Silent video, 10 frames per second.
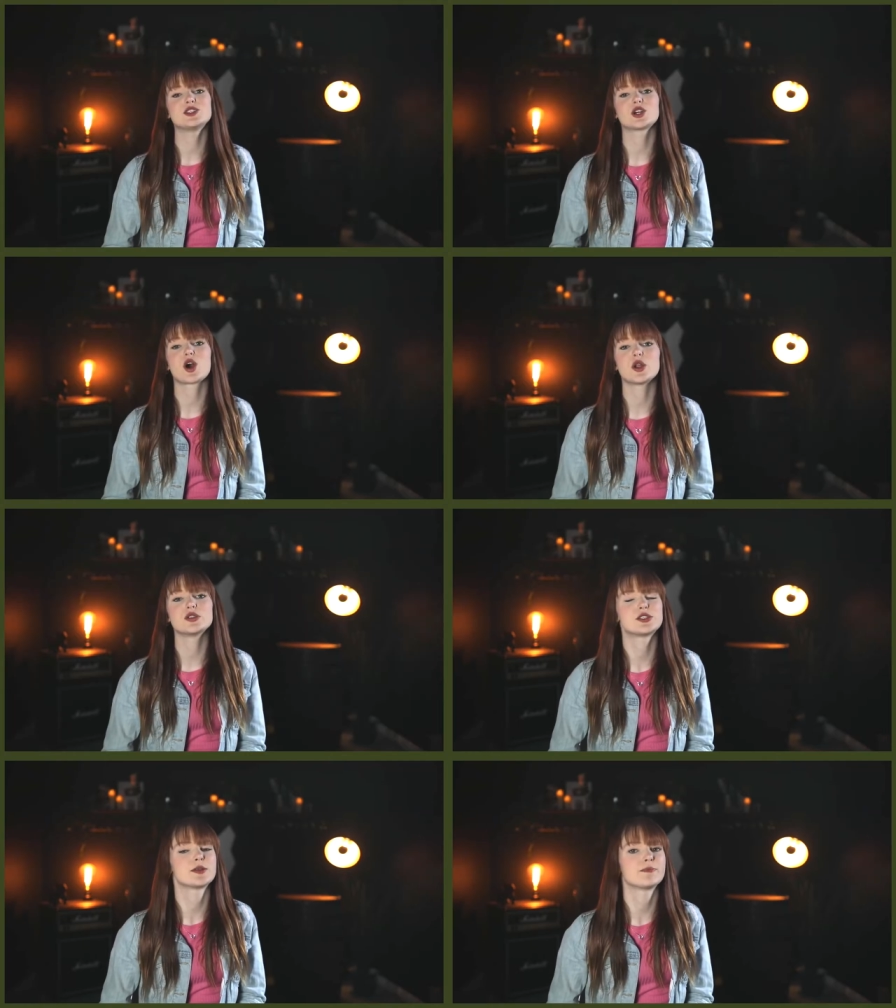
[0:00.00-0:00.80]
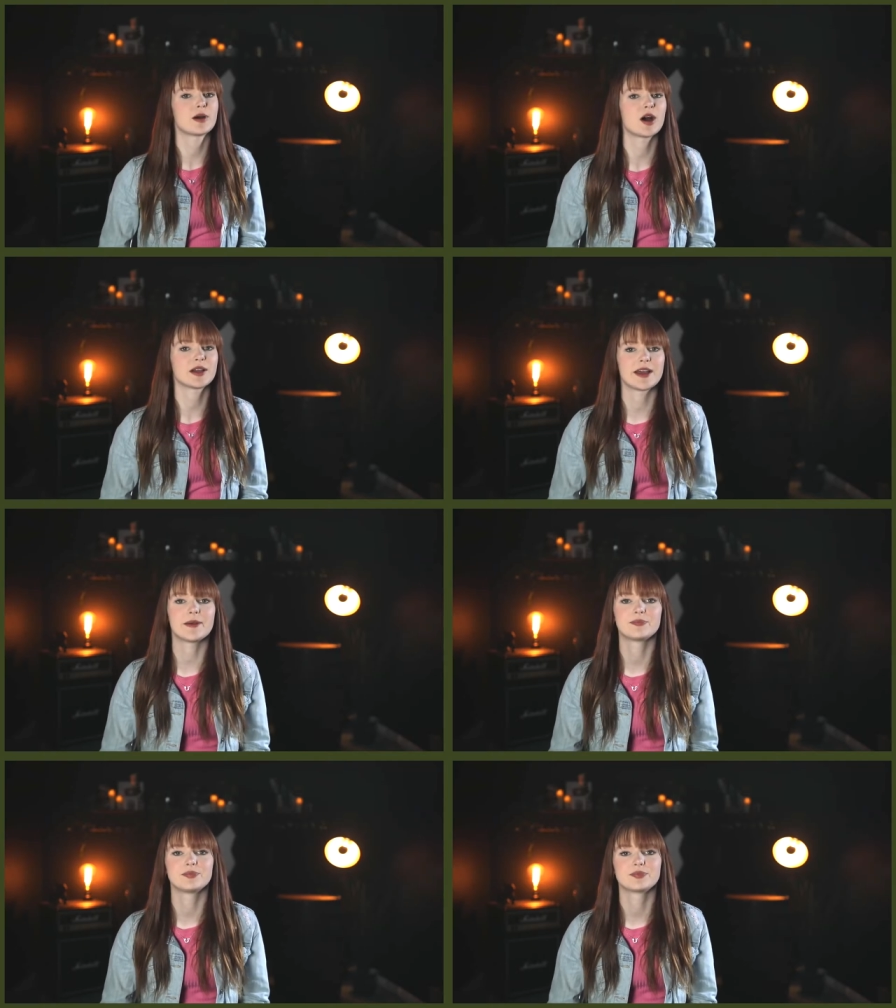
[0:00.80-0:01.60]
to constant
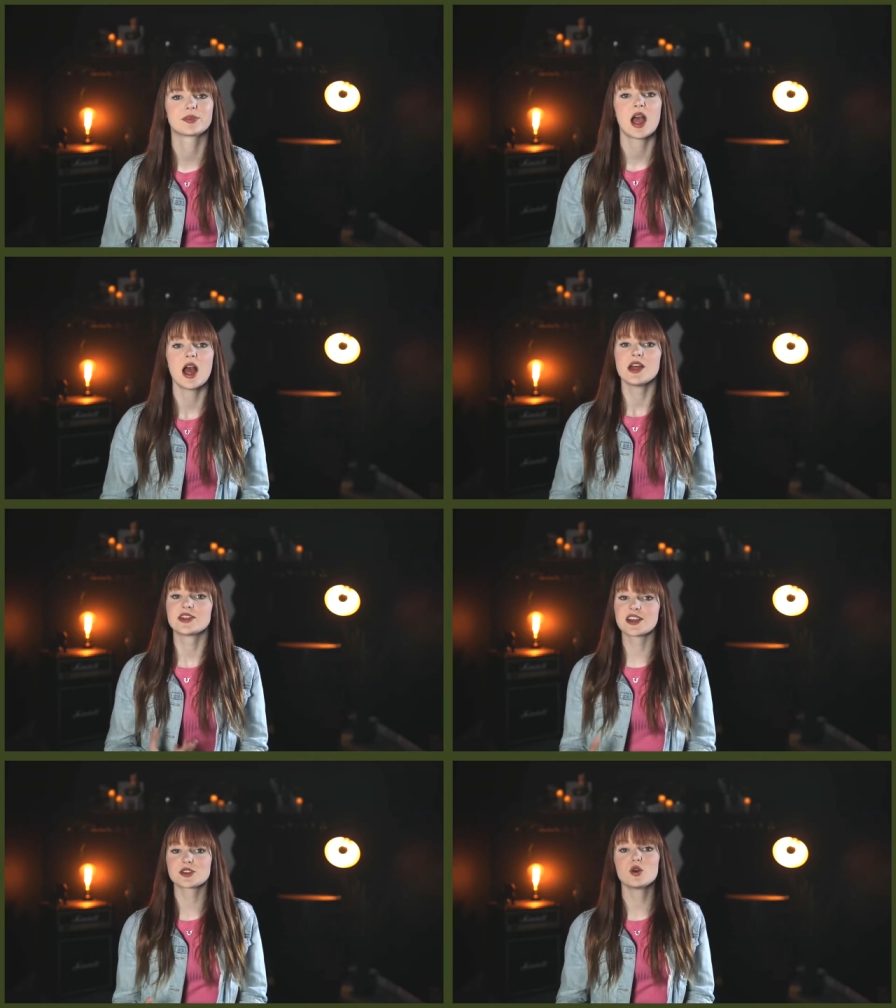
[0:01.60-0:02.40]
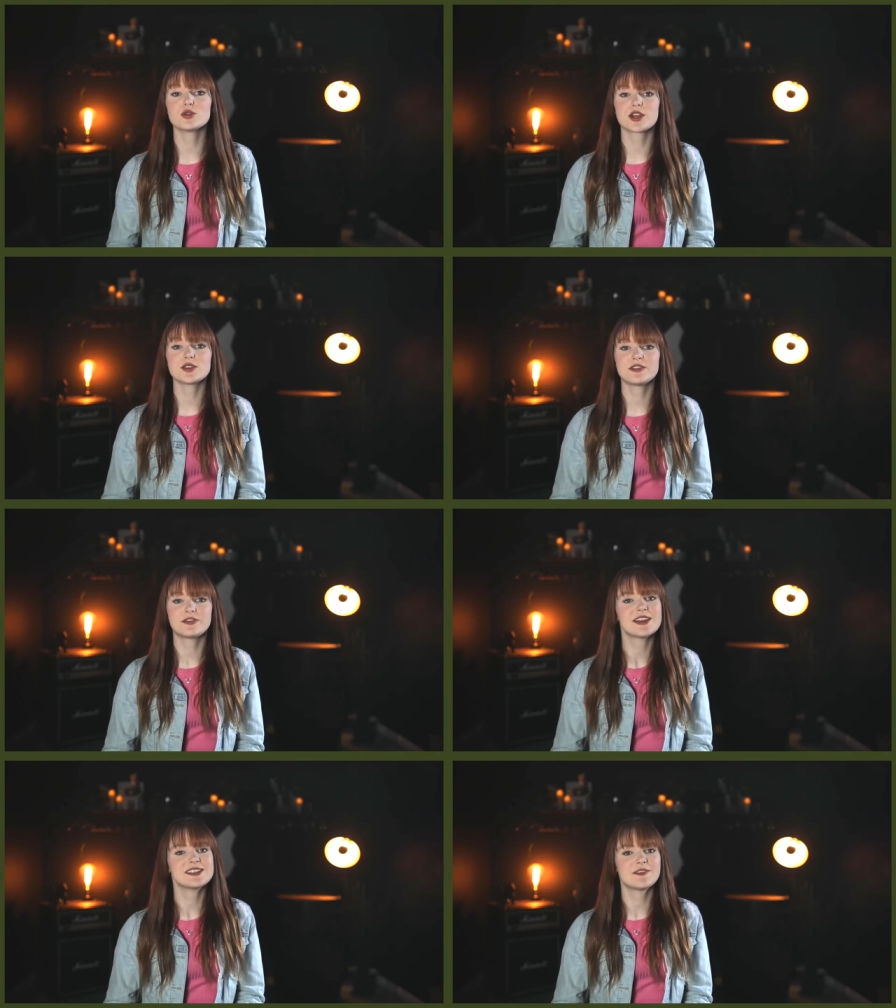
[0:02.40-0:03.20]
barking. There's also
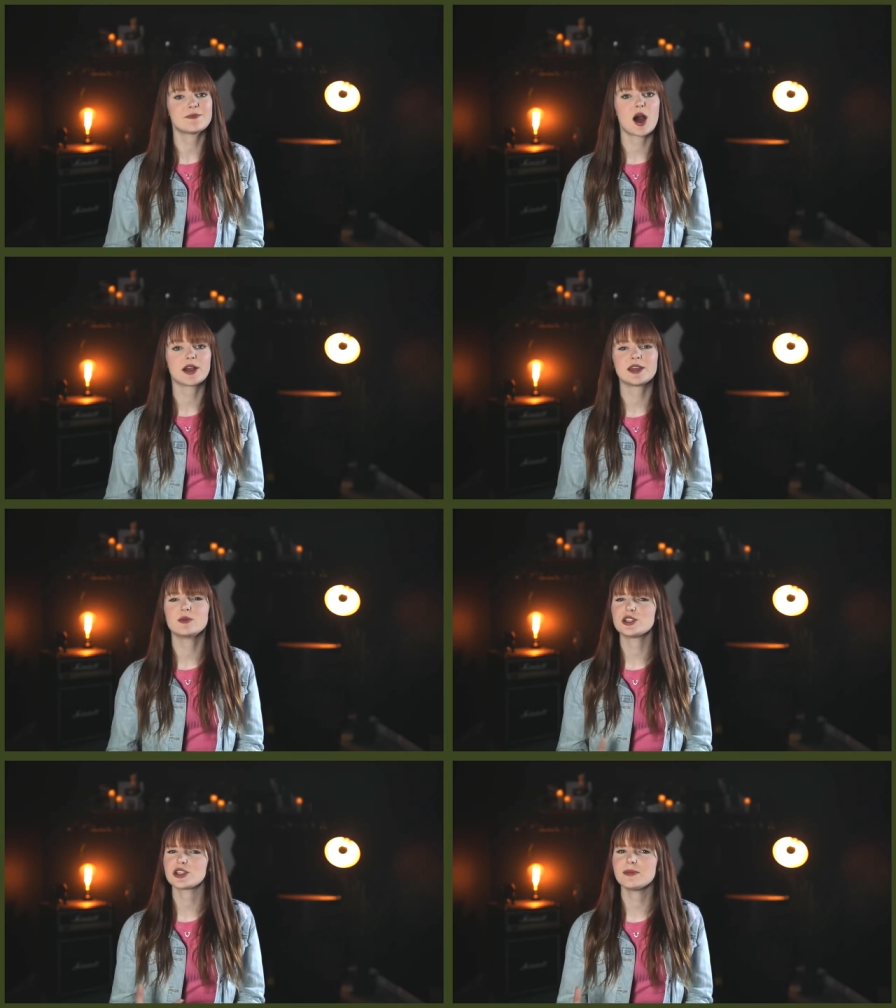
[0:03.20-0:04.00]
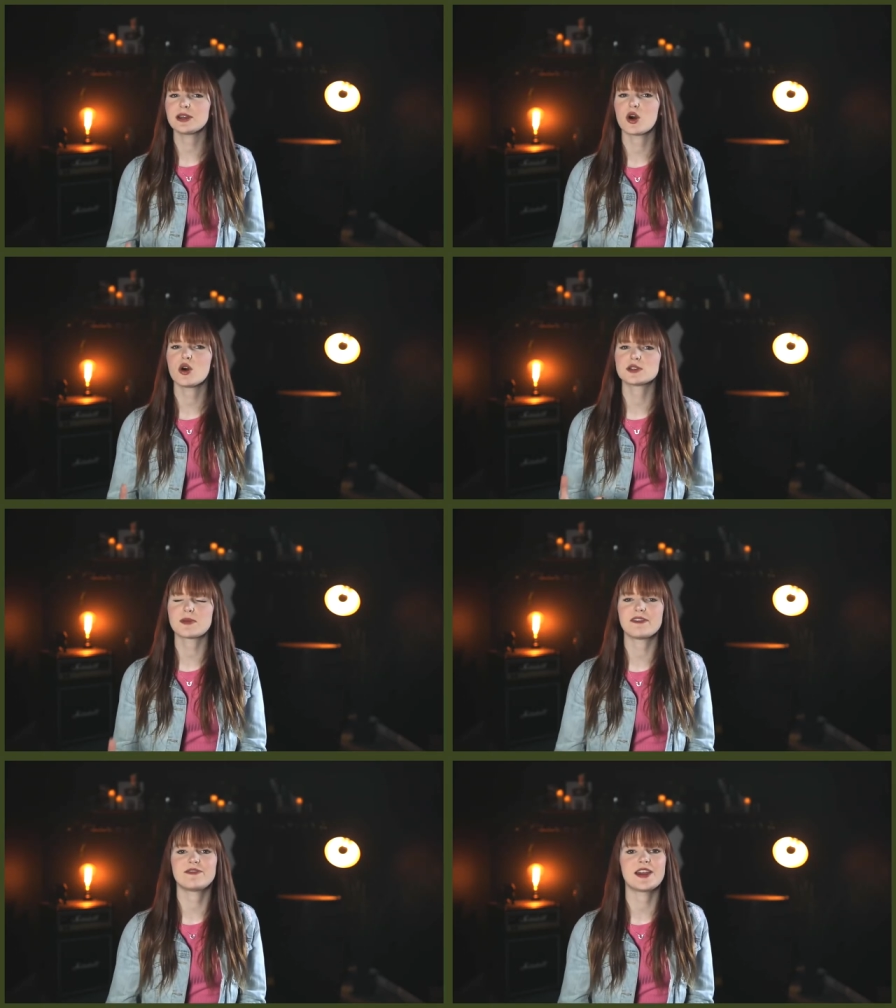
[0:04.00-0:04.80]
defensive barking, which can be caused
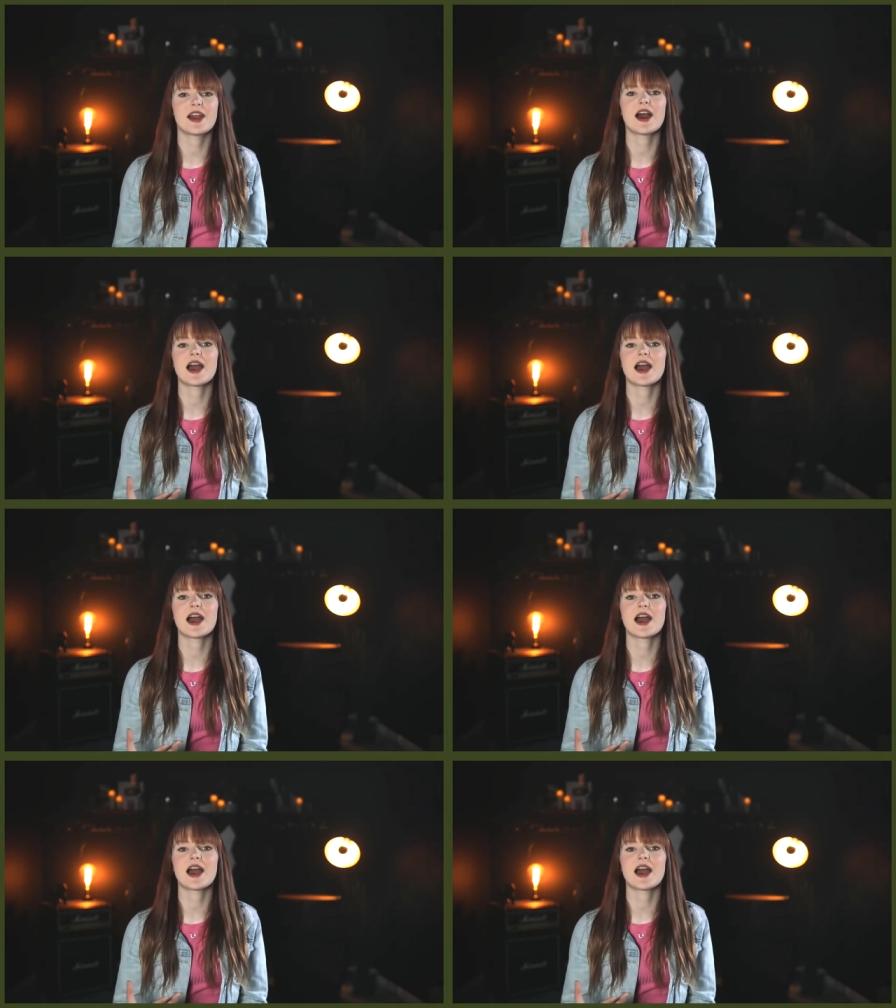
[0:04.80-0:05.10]
by fear,